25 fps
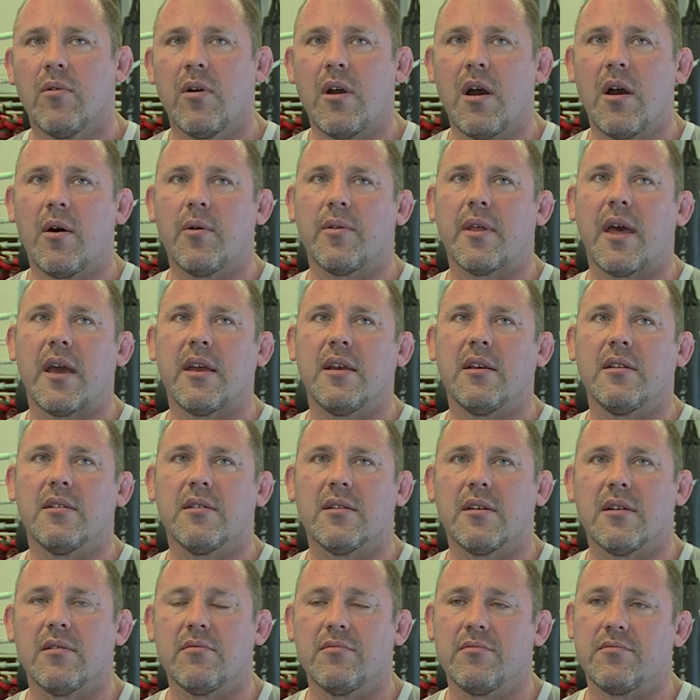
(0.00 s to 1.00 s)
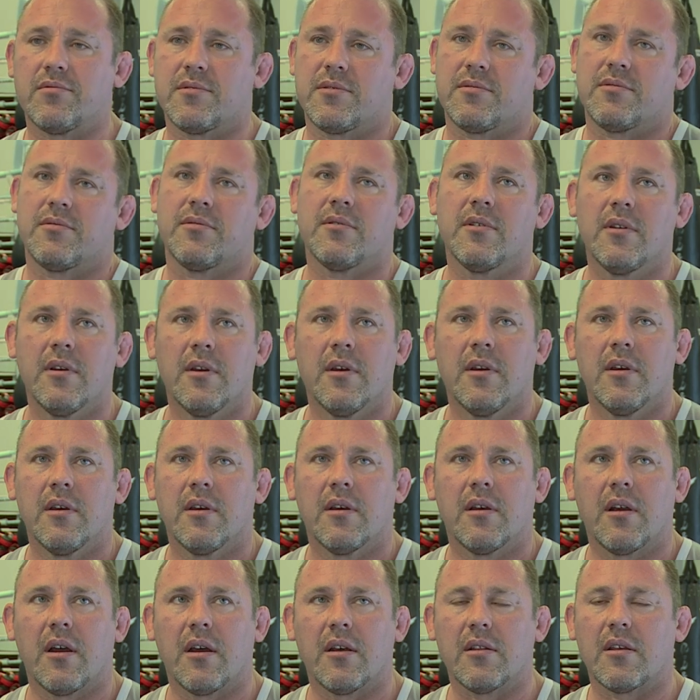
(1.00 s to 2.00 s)
Well,
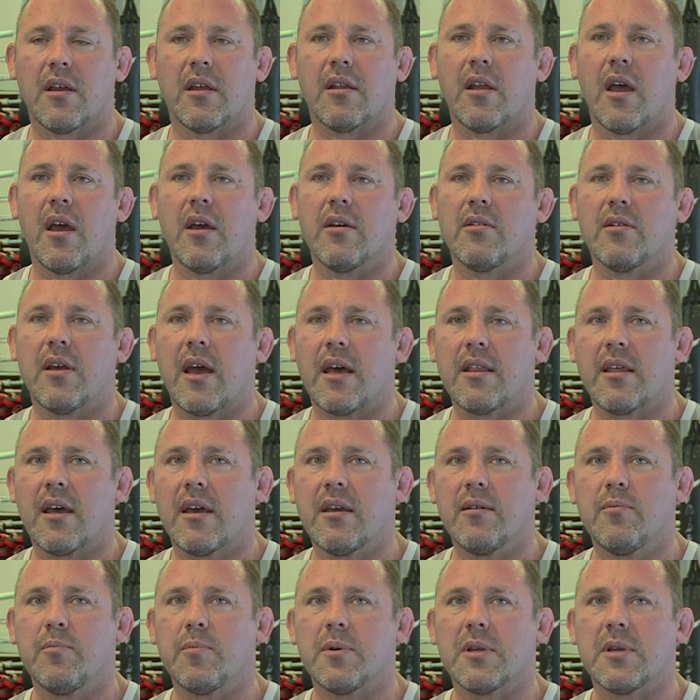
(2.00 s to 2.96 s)
I don't know, are they?